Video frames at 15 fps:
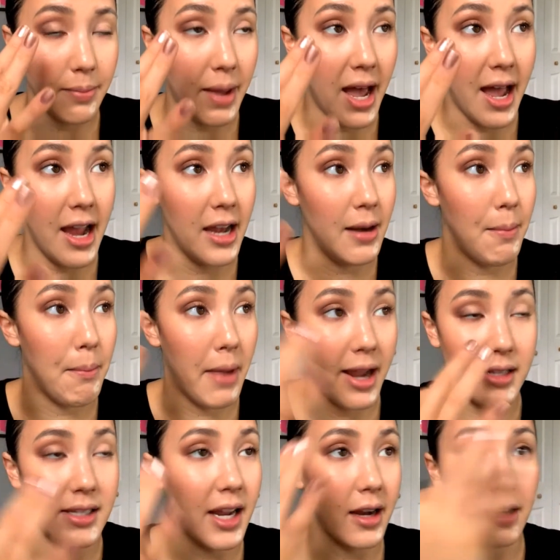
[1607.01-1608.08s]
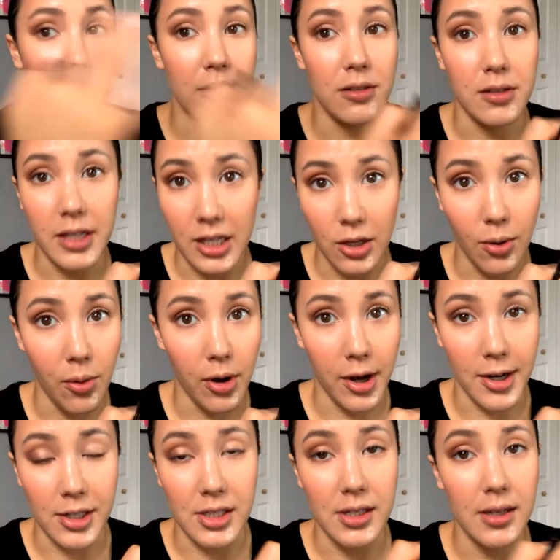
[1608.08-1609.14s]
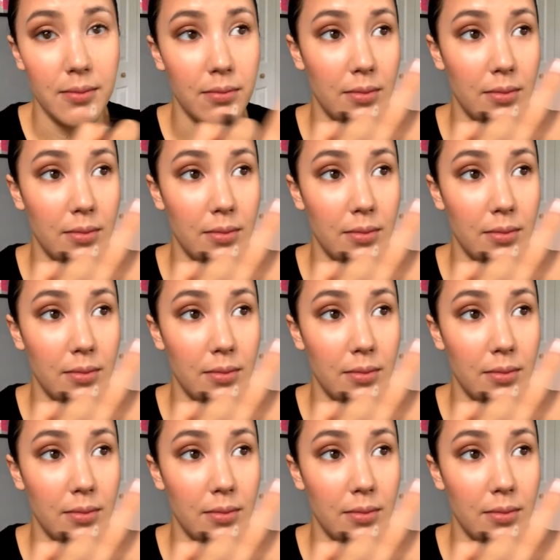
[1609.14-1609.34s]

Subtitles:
mine. Mine's not going to look like yours.